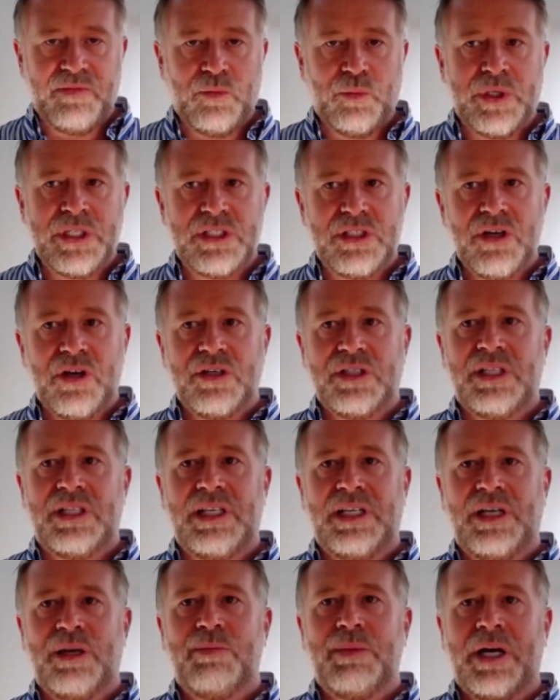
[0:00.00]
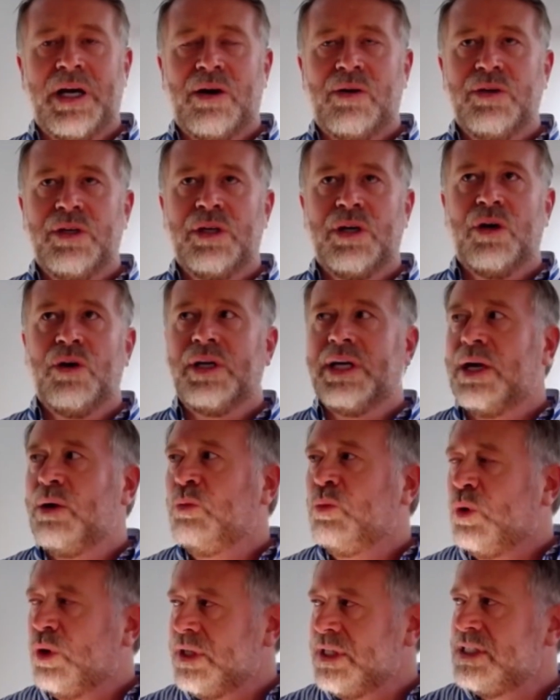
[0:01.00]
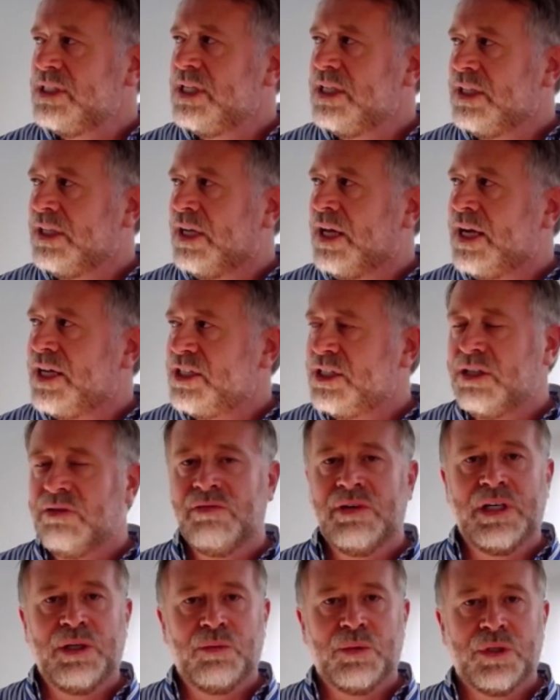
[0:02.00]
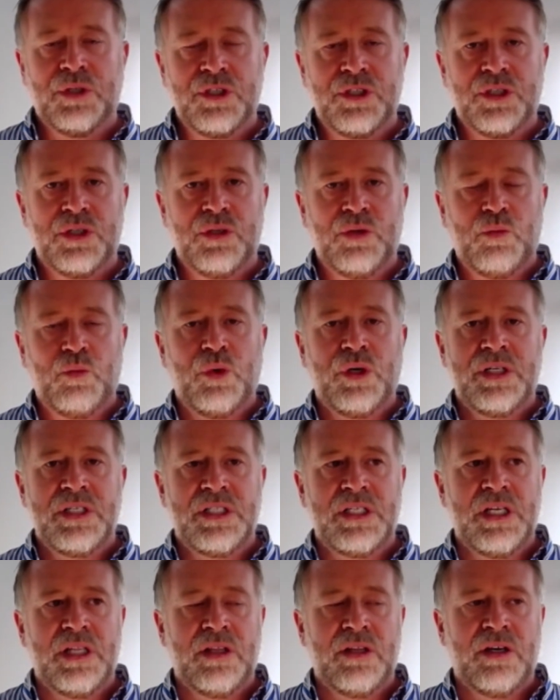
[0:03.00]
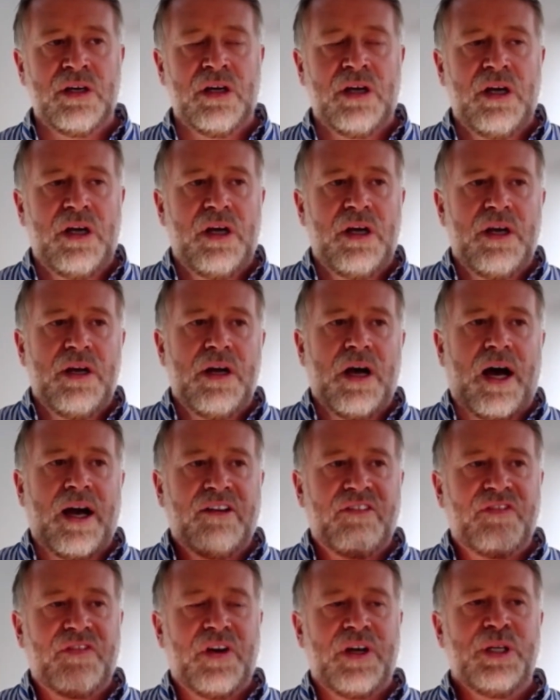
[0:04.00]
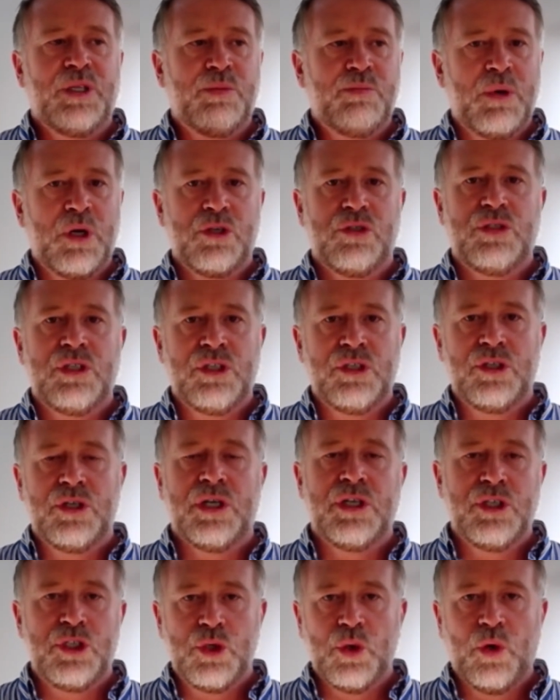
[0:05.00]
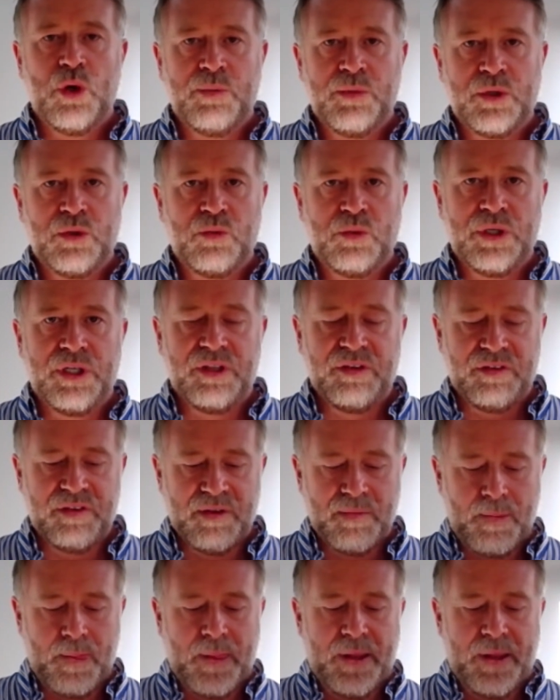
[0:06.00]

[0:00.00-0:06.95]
We start to think about, okay, what is it that I actually really want to do? And what is it that I find most enjoyment with?